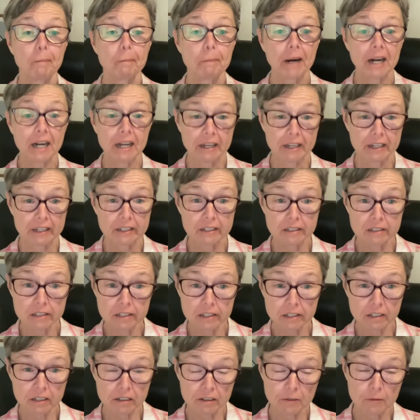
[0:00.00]

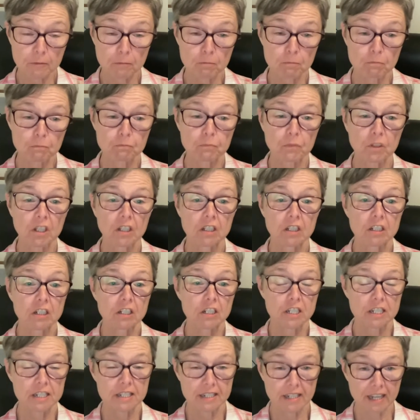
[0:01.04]
but
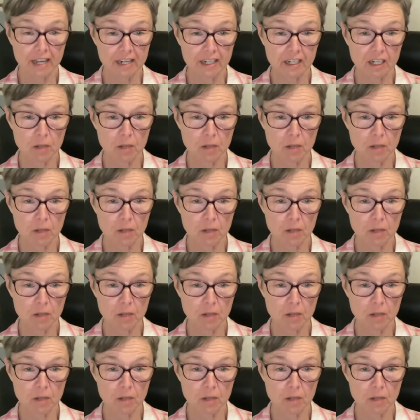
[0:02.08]
she's got